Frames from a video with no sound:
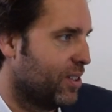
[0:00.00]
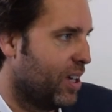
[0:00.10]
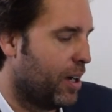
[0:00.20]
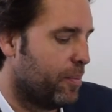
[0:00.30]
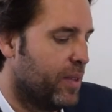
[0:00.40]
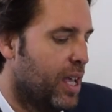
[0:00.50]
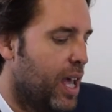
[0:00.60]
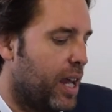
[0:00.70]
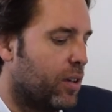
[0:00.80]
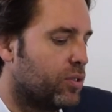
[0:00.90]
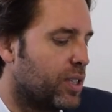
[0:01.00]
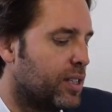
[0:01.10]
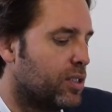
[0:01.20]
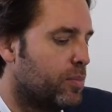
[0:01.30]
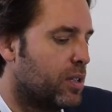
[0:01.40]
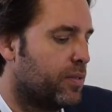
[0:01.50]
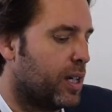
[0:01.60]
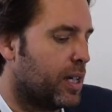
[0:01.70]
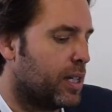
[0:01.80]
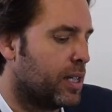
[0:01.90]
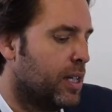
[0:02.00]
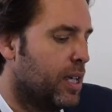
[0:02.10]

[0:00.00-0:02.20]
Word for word: Yeah, um, And I also think there's a bit of a